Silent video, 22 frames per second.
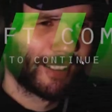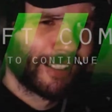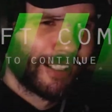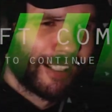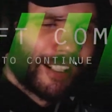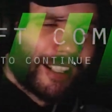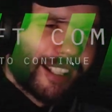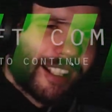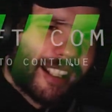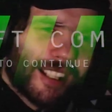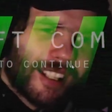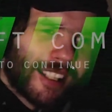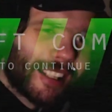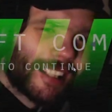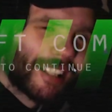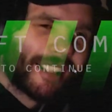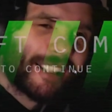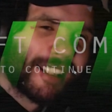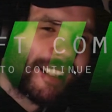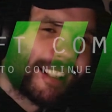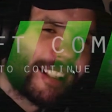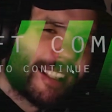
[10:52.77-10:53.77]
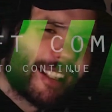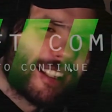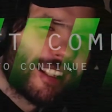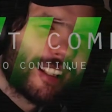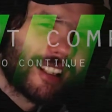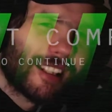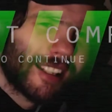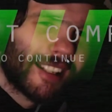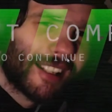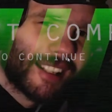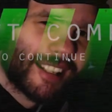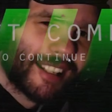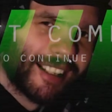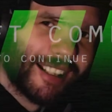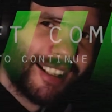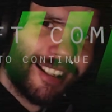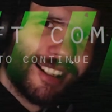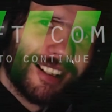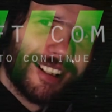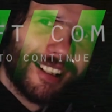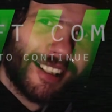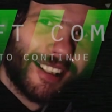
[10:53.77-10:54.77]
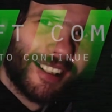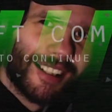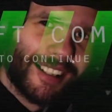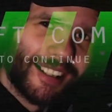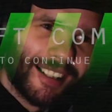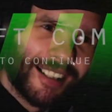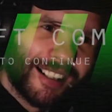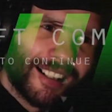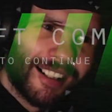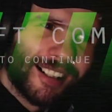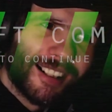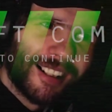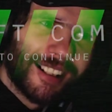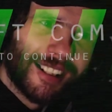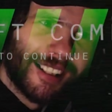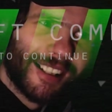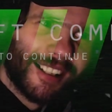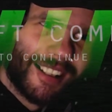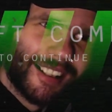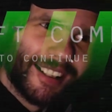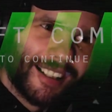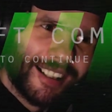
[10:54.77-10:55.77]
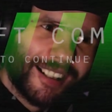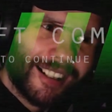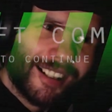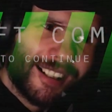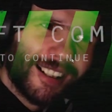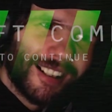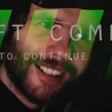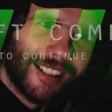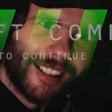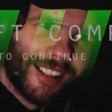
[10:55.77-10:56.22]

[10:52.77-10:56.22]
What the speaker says: (no one is talking)